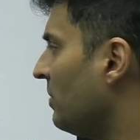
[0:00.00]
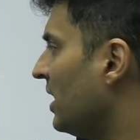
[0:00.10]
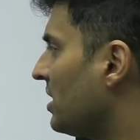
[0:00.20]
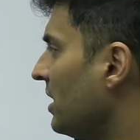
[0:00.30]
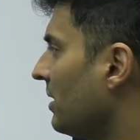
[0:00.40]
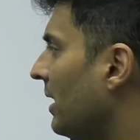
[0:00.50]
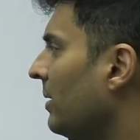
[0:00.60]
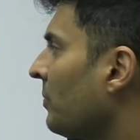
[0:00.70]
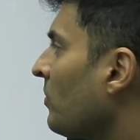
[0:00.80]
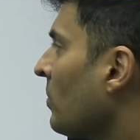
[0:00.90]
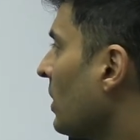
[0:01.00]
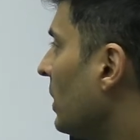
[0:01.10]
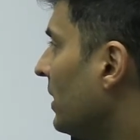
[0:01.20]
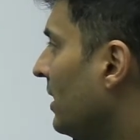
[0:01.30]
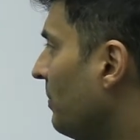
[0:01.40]
mentioning that
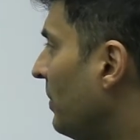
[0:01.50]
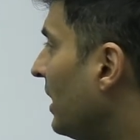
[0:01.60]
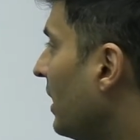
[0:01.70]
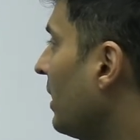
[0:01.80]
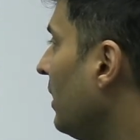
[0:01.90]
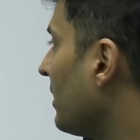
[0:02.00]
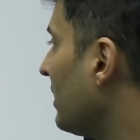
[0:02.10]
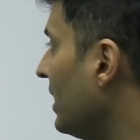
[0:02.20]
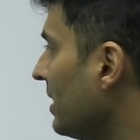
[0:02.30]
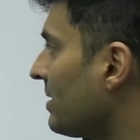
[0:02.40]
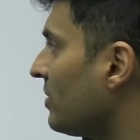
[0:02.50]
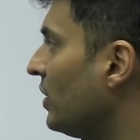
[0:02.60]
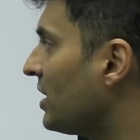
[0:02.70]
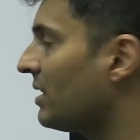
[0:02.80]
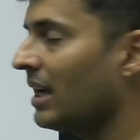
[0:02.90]
now there are particular things
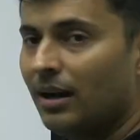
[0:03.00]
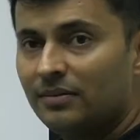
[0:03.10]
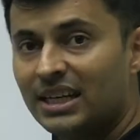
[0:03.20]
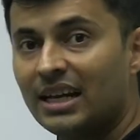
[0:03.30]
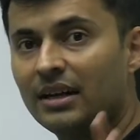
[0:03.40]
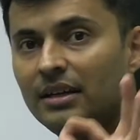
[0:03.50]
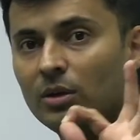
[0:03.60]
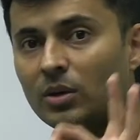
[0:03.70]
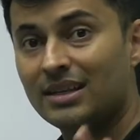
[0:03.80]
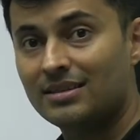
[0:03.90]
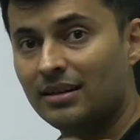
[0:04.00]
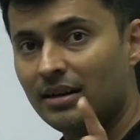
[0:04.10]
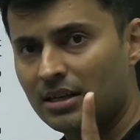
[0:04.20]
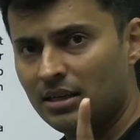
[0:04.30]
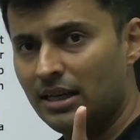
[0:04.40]
which they have taken into
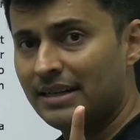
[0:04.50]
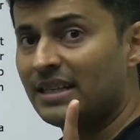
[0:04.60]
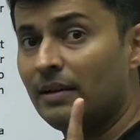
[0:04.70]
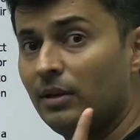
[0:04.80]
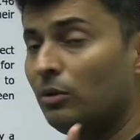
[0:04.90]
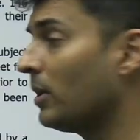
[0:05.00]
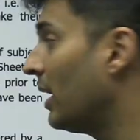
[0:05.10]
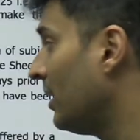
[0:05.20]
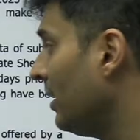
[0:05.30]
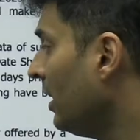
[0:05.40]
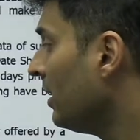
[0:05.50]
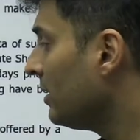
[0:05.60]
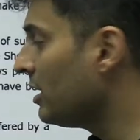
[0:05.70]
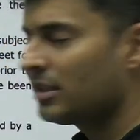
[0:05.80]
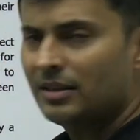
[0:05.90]
consideration let's have a look at it
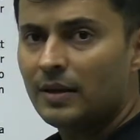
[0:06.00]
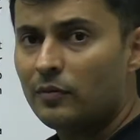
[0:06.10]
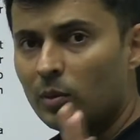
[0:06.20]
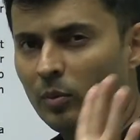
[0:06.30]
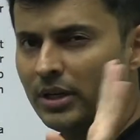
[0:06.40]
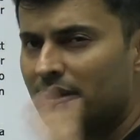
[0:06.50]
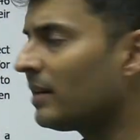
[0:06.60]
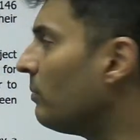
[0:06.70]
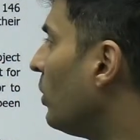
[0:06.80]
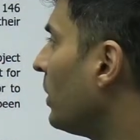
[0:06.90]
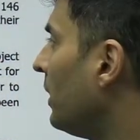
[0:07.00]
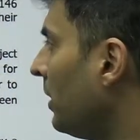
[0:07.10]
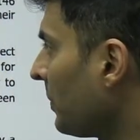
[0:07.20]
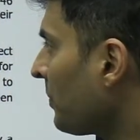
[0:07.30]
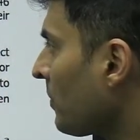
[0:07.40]
these three four points are important
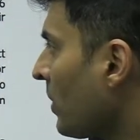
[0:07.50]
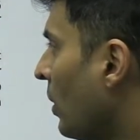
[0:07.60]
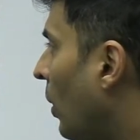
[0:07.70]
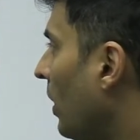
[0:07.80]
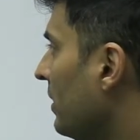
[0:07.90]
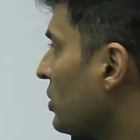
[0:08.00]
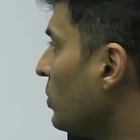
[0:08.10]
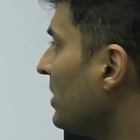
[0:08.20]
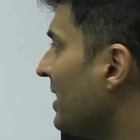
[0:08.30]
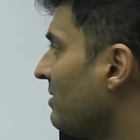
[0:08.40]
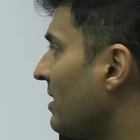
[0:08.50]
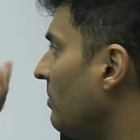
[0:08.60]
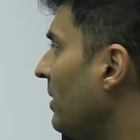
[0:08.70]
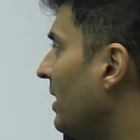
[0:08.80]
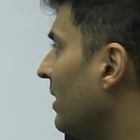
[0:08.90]
all schools have
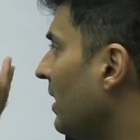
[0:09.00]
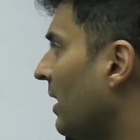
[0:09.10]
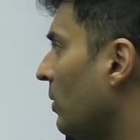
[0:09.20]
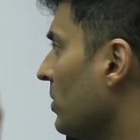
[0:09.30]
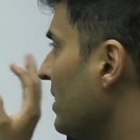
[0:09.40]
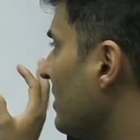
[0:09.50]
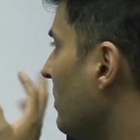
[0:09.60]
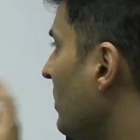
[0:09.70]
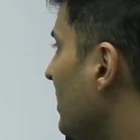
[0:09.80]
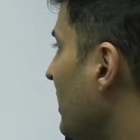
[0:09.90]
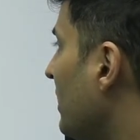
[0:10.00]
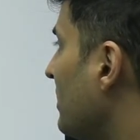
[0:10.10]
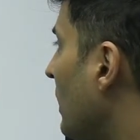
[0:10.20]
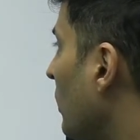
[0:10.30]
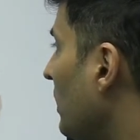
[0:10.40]
submitted their LOC. CBSE has
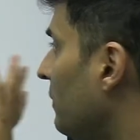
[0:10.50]
now the